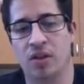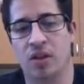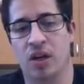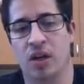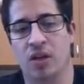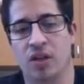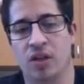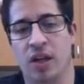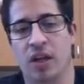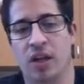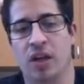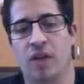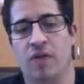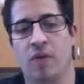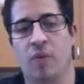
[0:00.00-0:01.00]
in a slightly
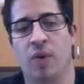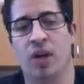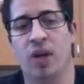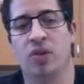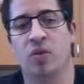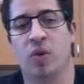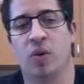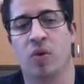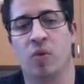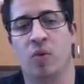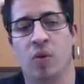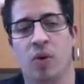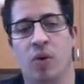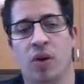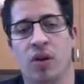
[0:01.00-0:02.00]
different way. So we're going to
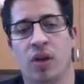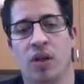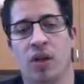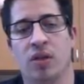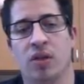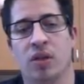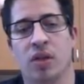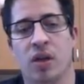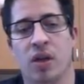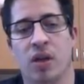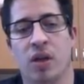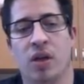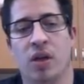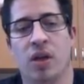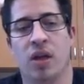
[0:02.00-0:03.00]
rework this
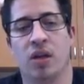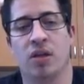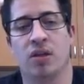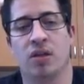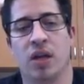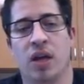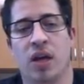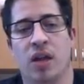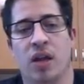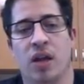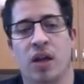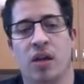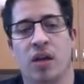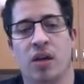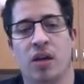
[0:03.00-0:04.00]
and say
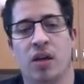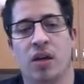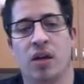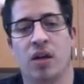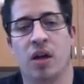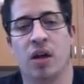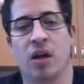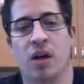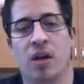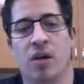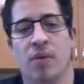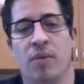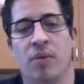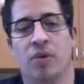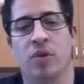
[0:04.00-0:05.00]
that,
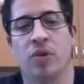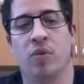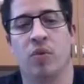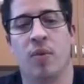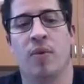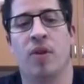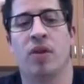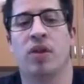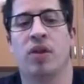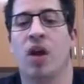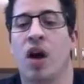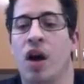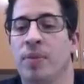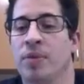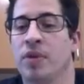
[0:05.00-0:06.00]
so remember that the
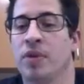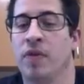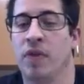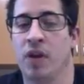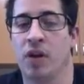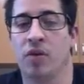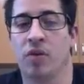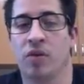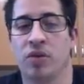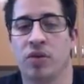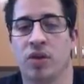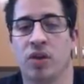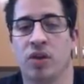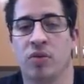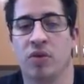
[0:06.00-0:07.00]
opposite of the integral is
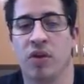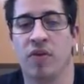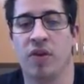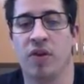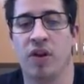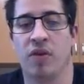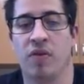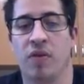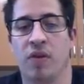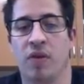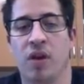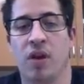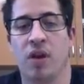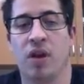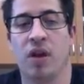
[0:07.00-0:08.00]
the derivative.
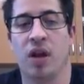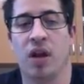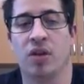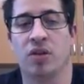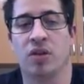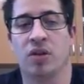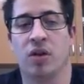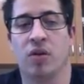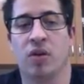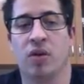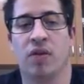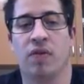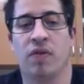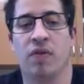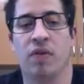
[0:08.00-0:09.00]
And so
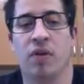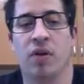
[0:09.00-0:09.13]
if